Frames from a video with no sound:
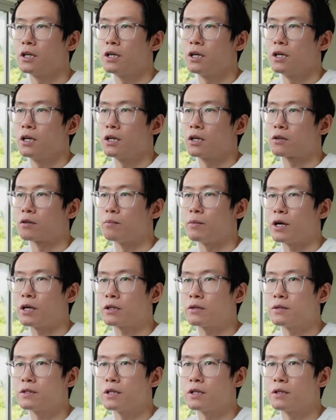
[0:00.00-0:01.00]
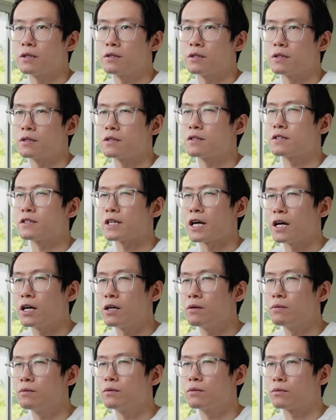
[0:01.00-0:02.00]
Grammatical sentences
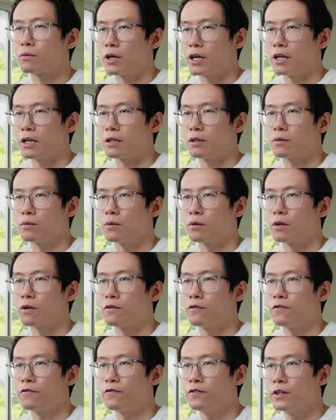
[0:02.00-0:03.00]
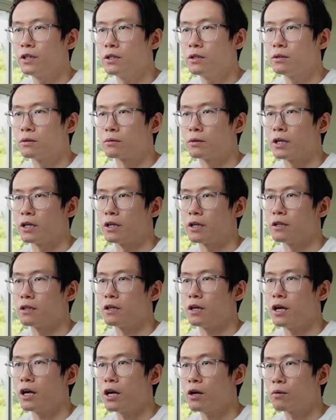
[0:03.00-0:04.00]
sound right or feel right, and
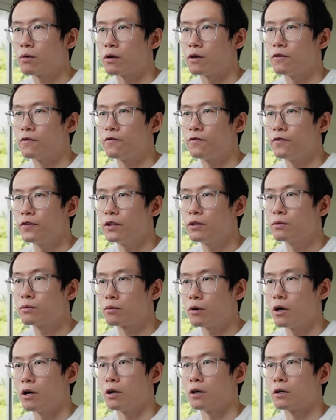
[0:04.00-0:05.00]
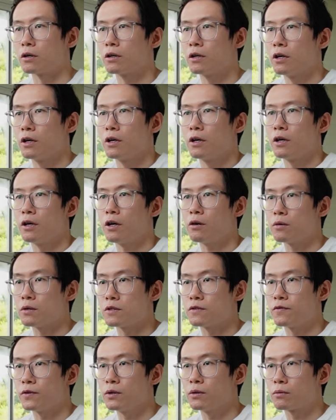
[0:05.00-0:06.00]
errors feel
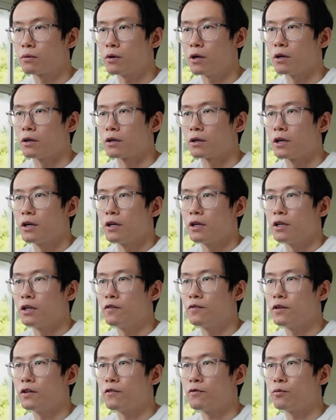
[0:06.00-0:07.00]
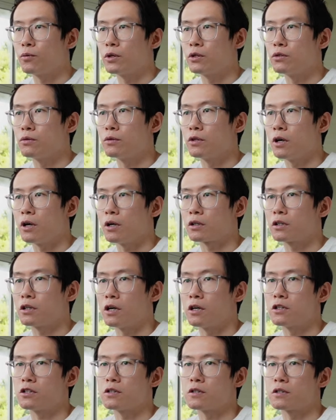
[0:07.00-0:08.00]
wrong, even if we do not
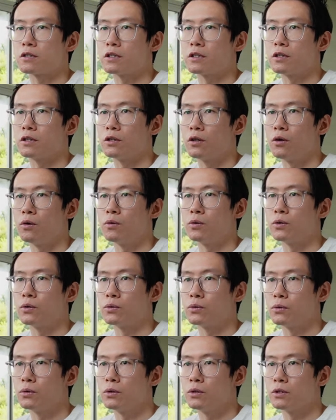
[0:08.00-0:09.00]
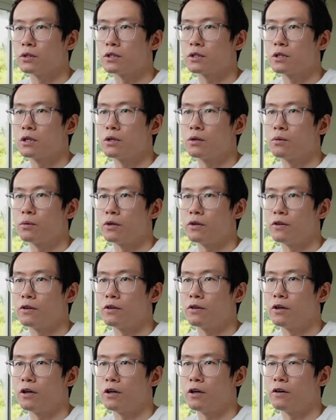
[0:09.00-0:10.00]
consciously know the rules we
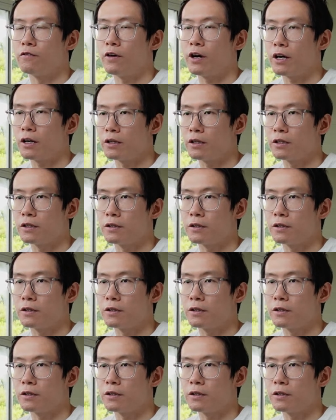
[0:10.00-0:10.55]
violated.